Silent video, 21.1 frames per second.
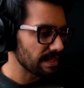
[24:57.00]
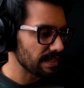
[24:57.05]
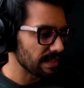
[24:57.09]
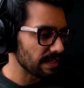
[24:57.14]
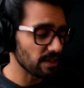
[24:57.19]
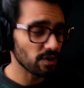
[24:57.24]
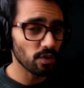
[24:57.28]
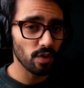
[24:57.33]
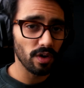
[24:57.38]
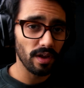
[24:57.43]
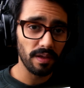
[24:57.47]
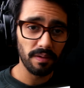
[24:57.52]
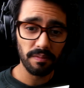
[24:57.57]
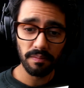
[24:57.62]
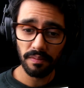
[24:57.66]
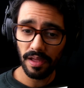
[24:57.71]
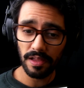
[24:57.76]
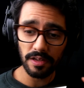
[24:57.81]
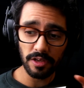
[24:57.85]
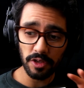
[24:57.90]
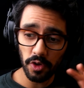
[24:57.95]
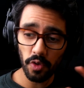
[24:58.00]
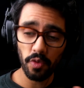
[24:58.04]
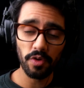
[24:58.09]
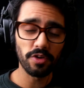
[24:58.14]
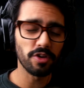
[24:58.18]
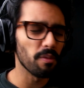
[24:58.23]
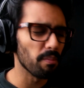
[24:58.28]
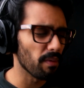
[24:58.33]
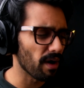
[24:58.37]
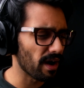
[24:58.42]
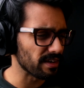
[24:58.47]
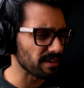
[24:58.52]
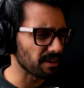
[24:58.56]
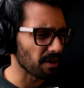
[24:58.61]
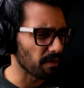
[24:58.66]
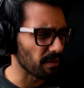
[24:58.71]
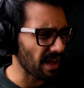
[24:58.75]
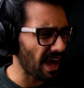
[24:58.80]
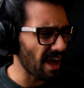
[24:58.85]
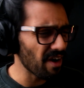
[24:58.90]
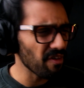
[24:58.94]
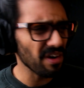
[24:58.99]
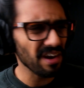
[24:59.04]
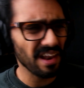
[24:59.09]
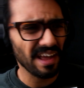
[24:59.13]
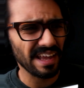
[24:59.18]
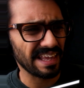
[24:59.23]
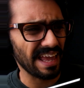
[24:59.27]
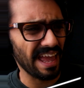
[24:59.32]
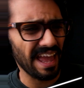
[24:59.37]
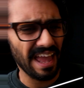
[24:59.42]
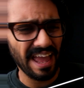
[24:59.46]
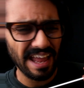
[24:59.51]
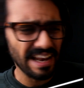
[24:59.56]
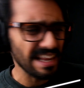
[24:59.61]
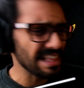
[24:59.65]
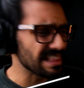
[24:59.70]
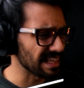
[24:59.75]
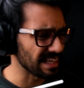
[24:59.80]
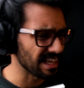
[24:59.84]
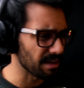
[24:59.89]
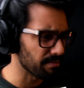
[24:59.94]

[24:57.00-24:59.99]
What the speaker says: You don't, and you're in your mind going, I don't like anything